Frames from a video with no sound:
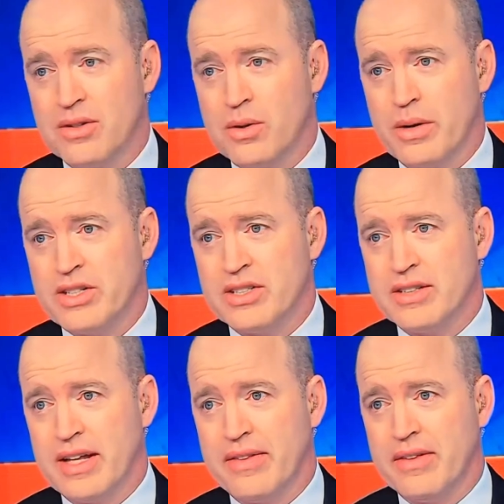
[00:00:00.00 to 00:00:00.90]
there's no
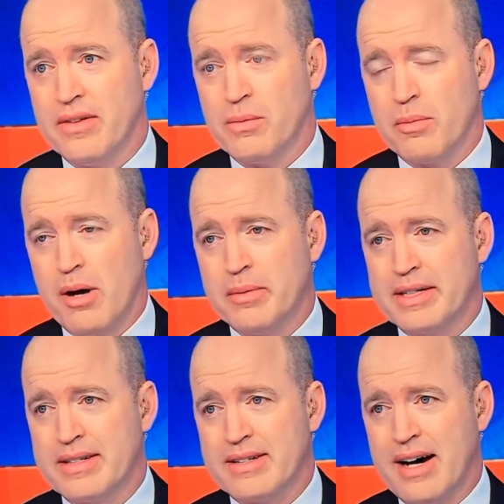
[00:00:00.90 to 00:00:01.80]
question that the
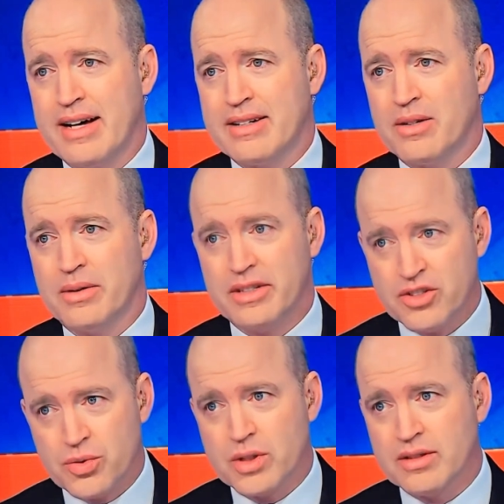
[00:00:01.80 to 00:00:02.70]
Republican side is going
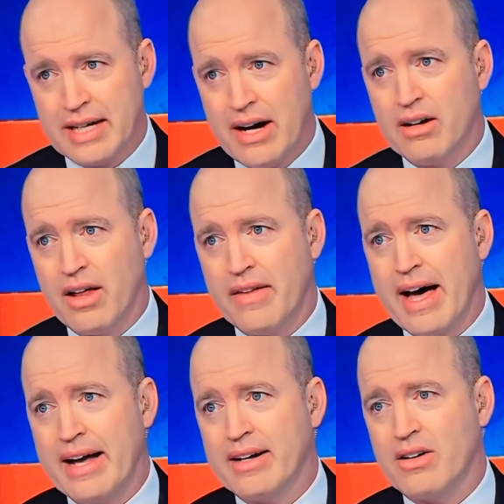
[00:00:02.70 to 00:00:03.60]
to drill down on
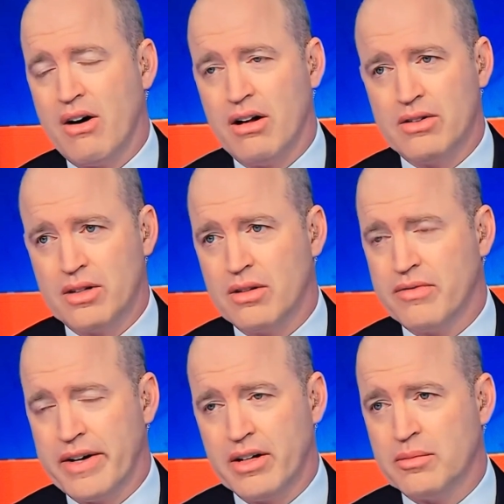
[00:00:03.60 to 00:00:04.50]
that and call her a
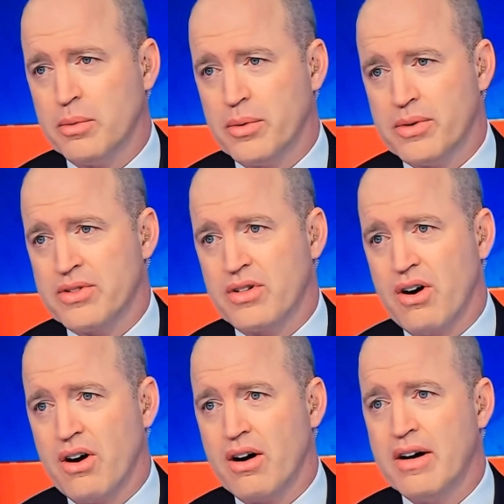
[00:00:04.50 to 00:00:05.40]
failed border
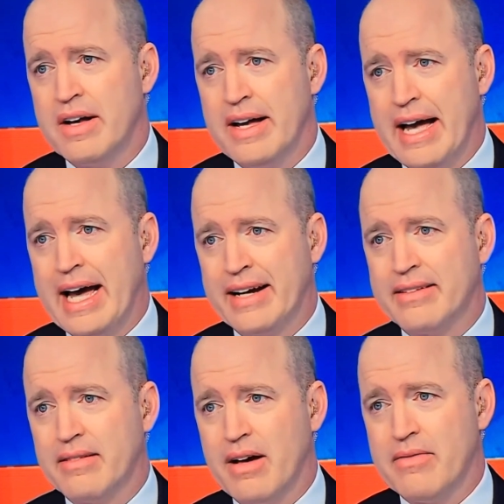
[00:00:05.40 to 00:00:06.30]
czar. And,